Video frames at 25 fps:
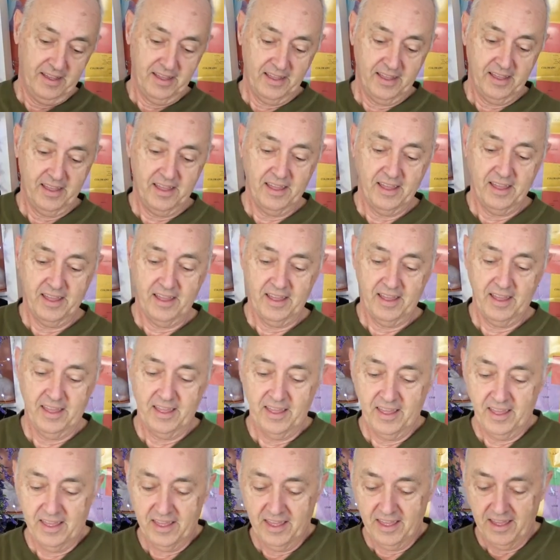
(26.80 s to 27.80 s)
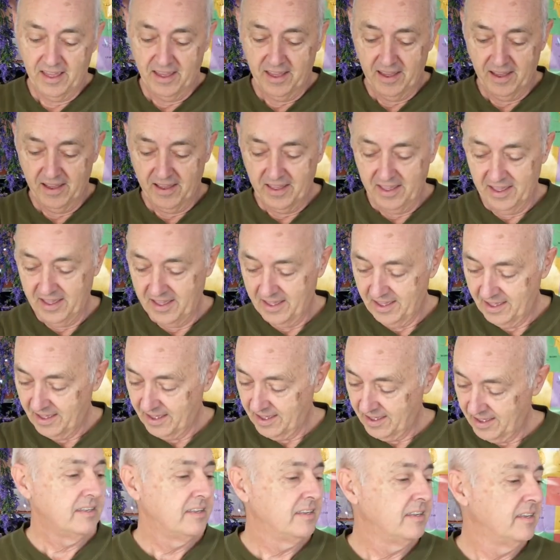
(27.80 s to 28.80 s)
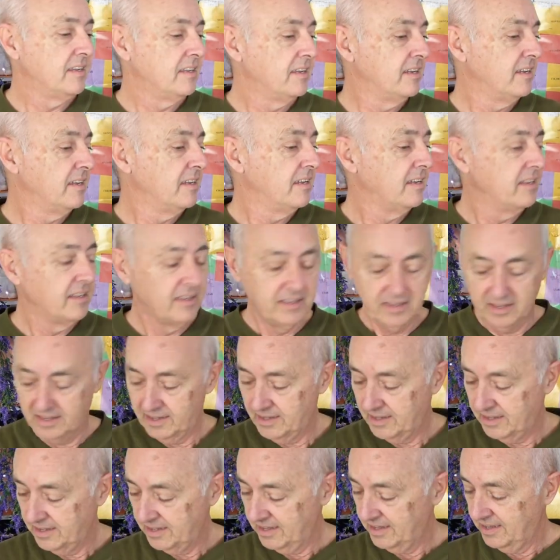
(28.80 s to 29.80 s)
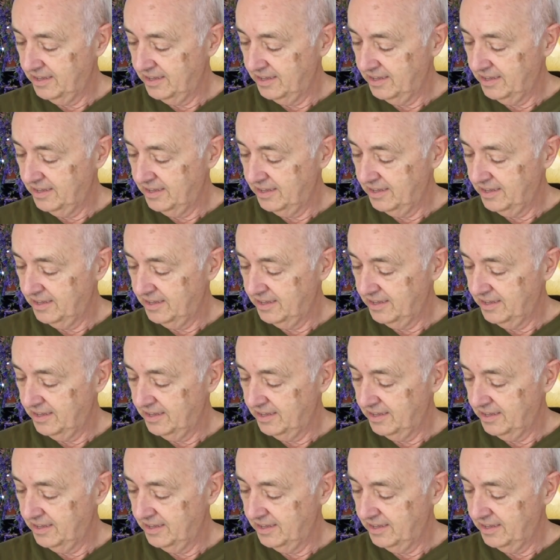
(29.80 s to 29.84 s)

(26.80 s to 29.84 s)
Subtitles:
No words are spoken by the person on screen.